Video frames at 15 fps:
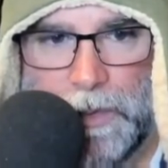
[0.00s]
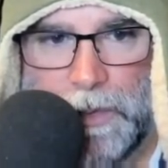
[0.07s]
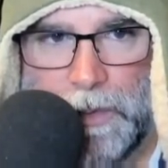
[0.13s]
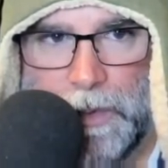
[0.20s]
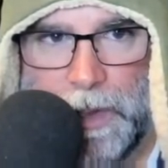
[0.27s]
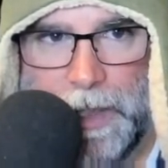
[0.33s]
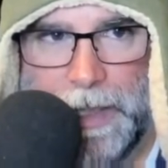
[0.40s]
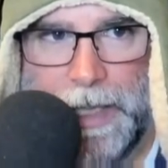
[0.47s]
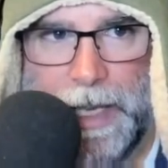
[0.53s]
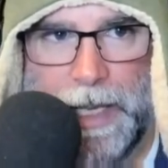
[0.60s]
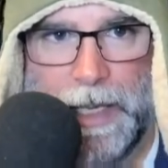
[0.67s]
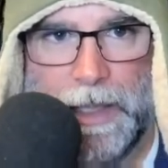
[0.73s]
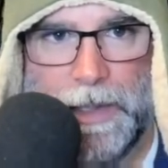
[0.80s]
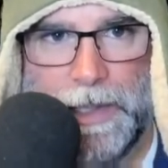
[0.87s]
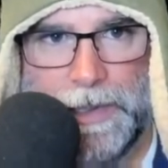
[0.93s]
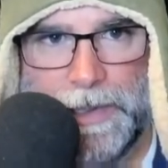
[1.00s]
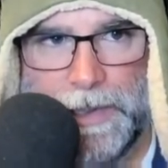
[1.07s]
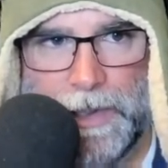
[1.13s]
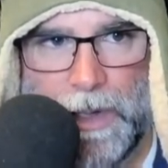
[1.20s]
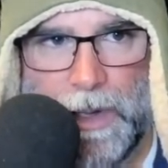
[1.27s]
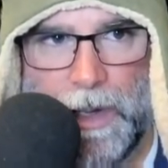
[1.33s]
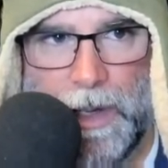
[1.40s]
And again, this is
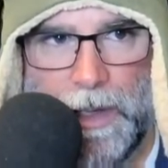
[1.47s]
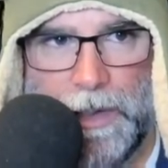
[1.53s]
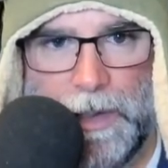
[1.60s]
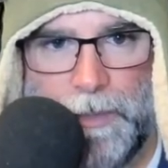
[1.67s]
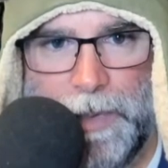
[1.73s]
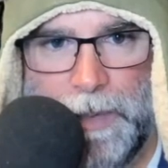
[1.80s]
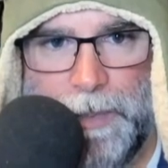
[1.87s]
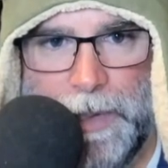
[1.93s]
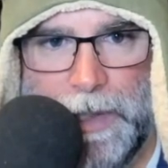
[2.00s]
on the BP